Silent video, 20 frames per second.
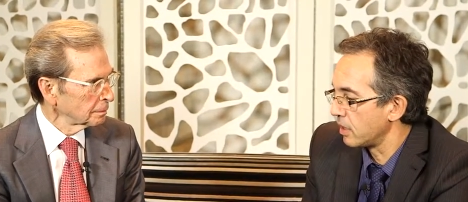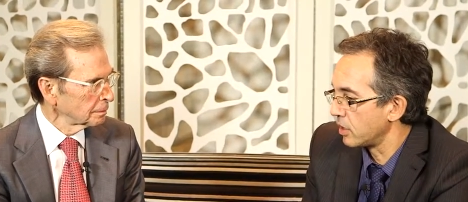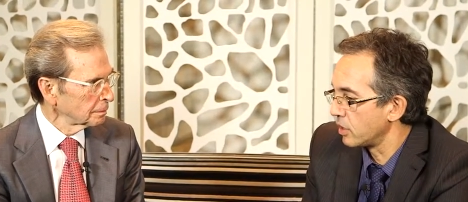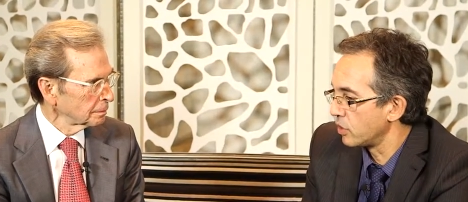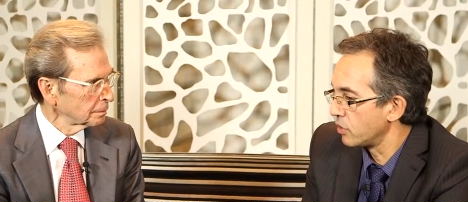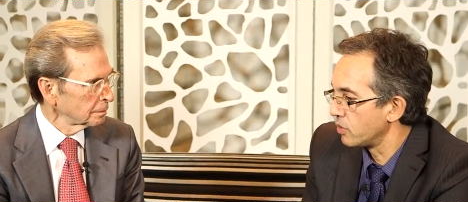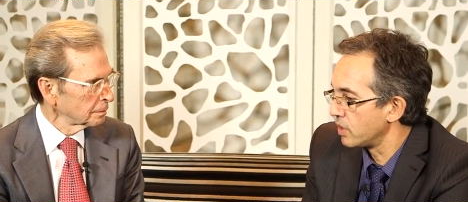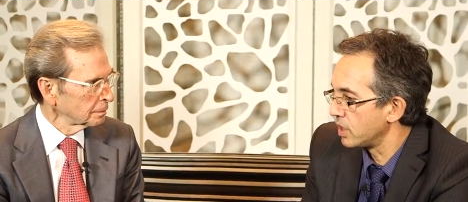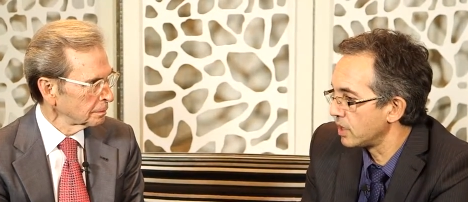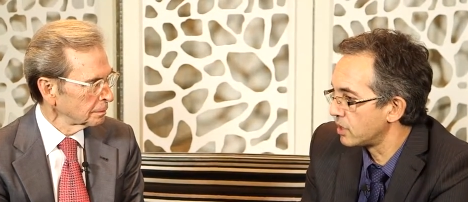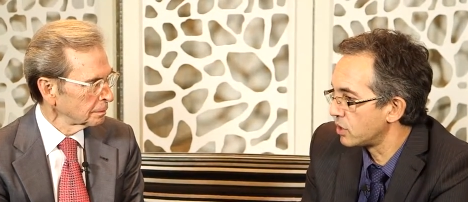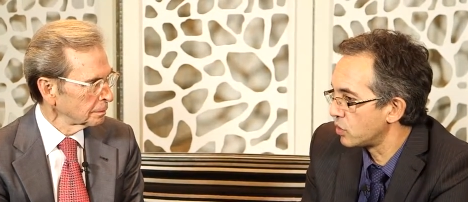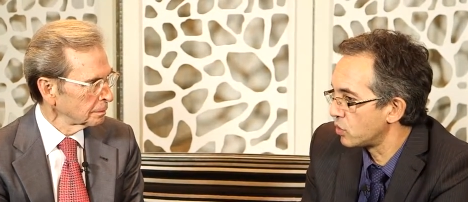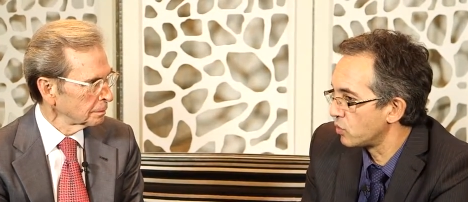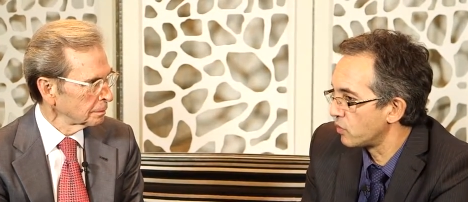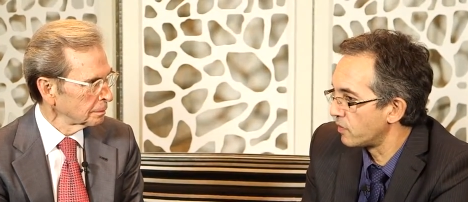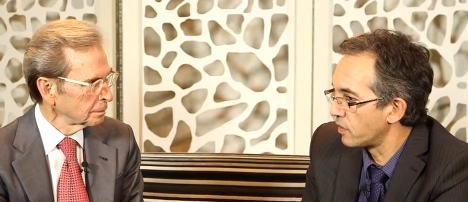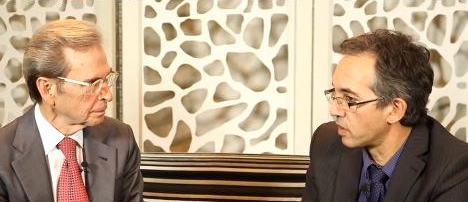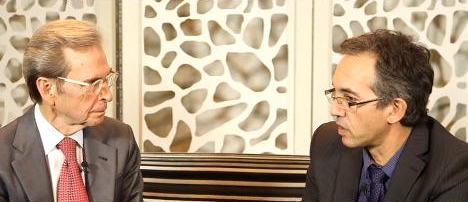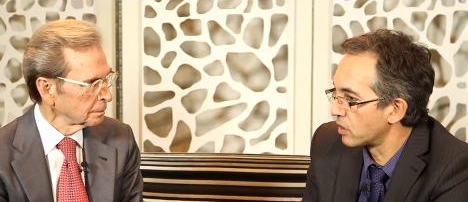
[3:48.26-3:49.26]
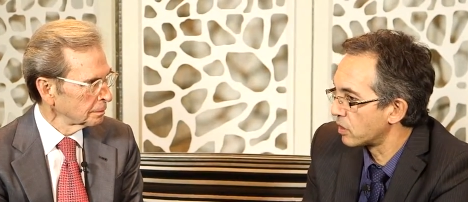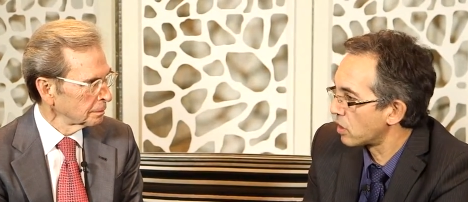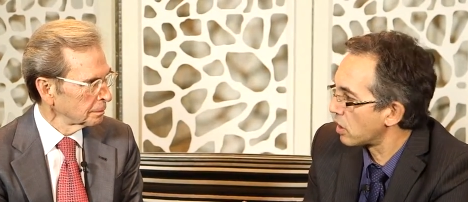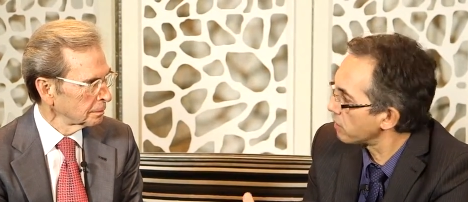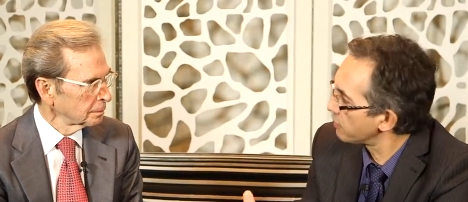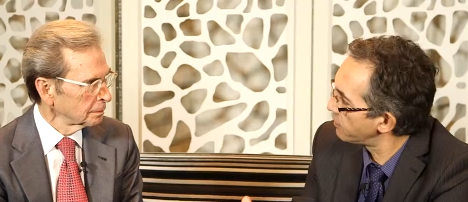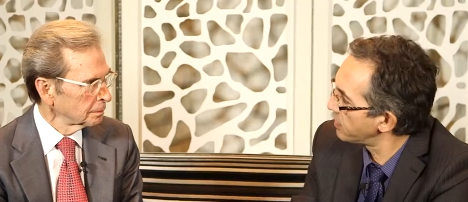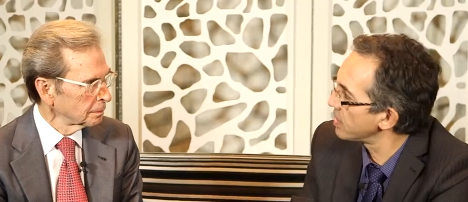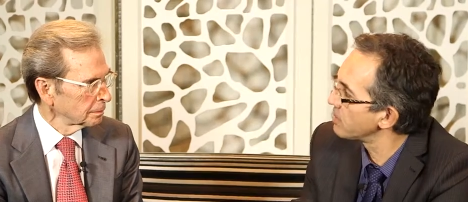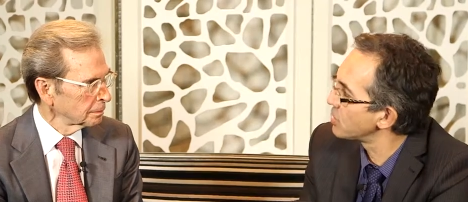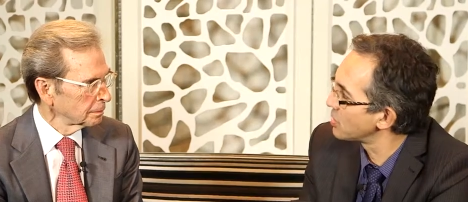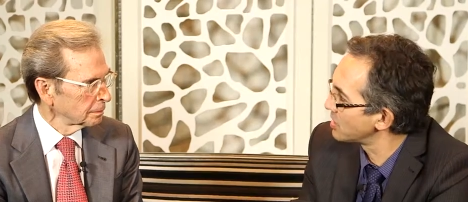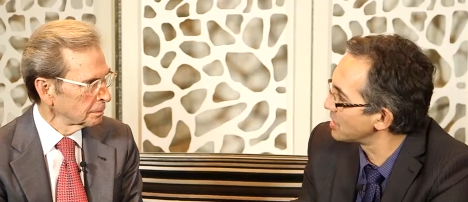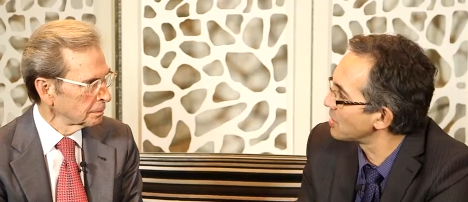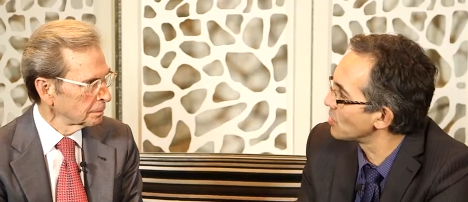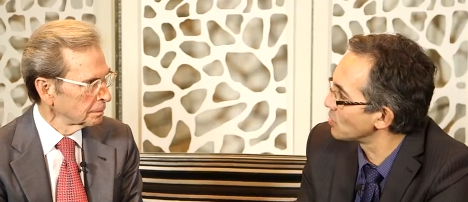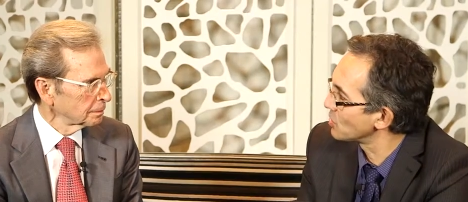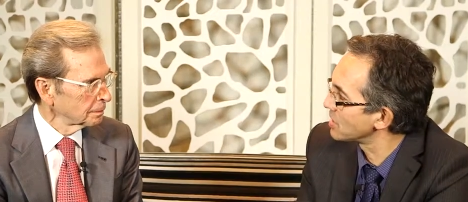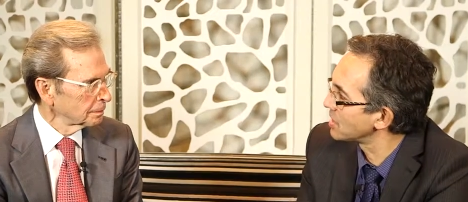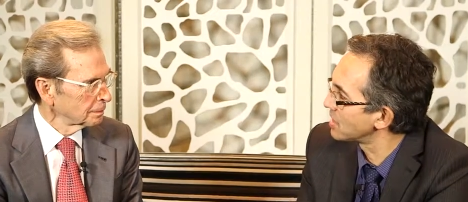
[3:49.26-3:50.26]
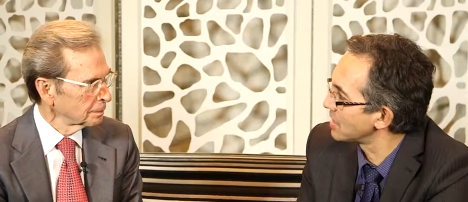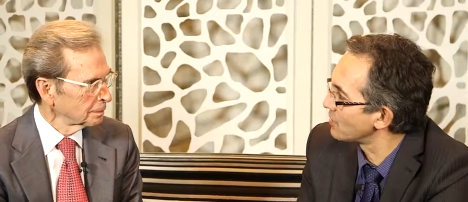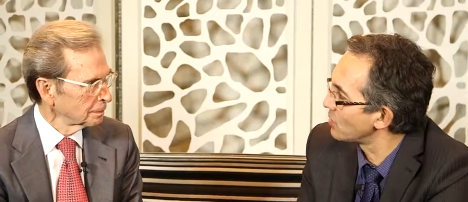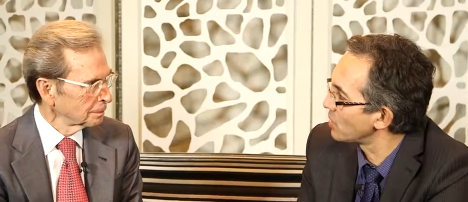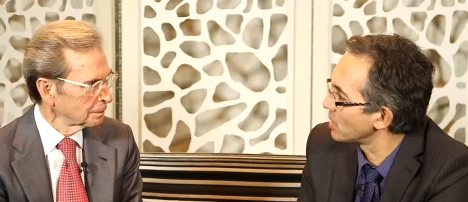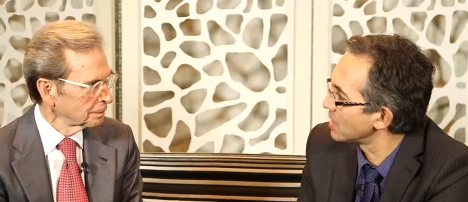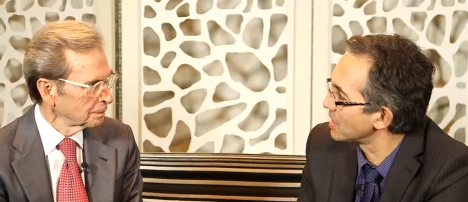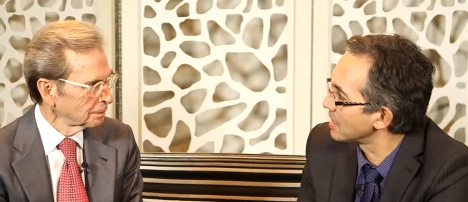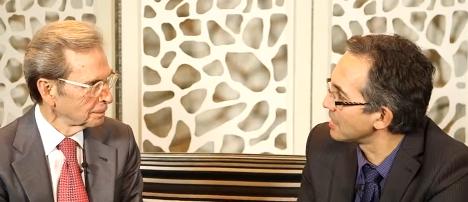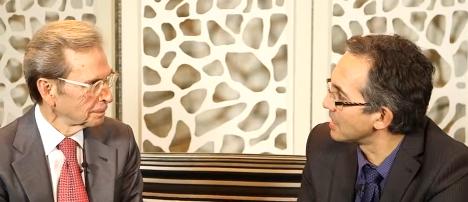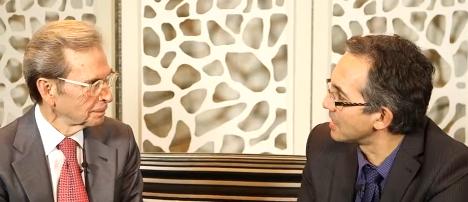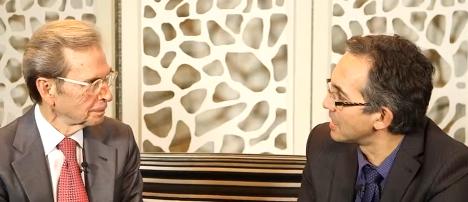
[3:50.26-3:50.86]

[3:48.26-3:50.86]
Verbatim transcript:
Speaker 1: You need to confirm the stenosis severity,